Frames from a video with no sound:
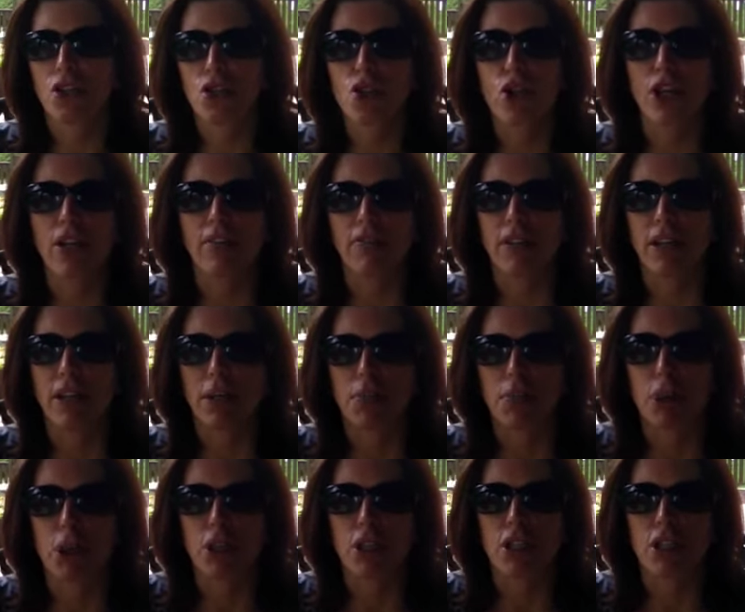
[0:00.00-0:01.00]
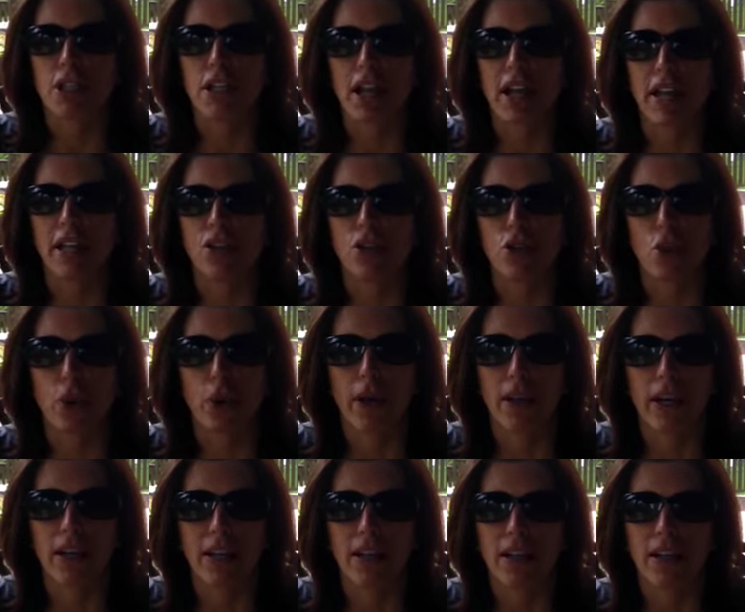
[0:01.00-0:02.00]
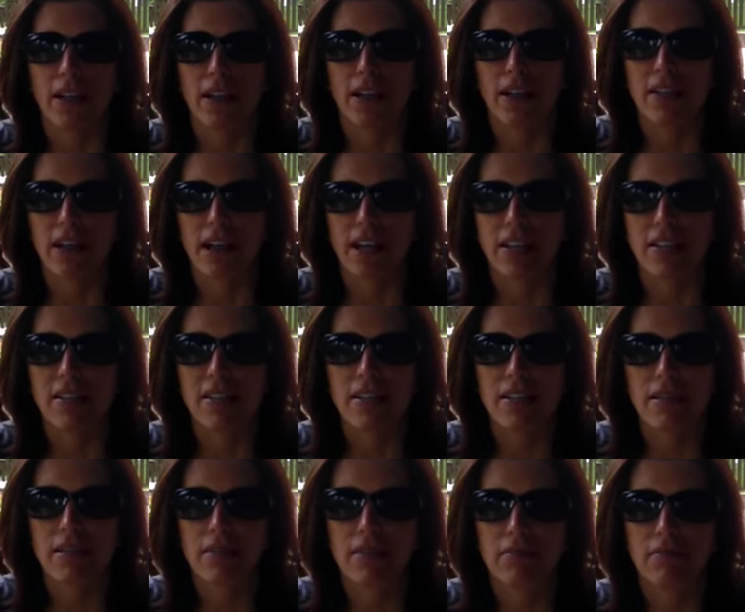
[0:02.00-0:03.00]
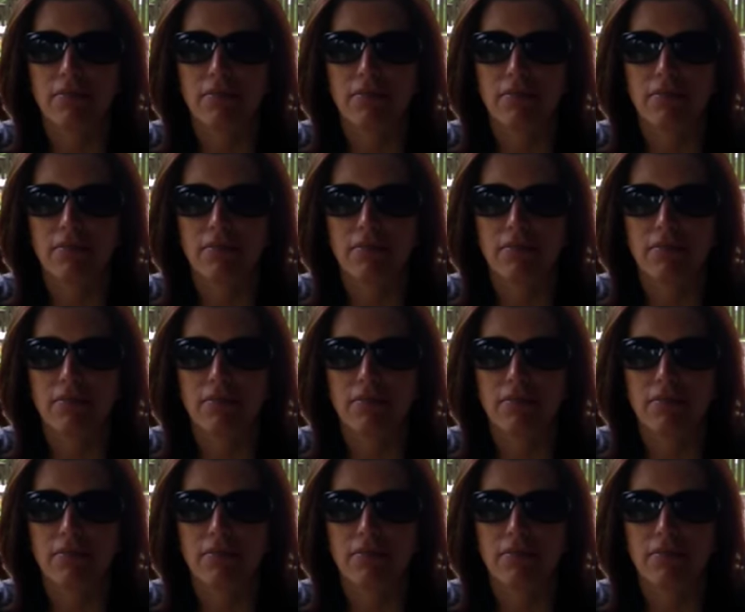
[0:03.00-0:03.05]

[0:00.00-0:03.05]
chick flick person. I enjoy a, a nice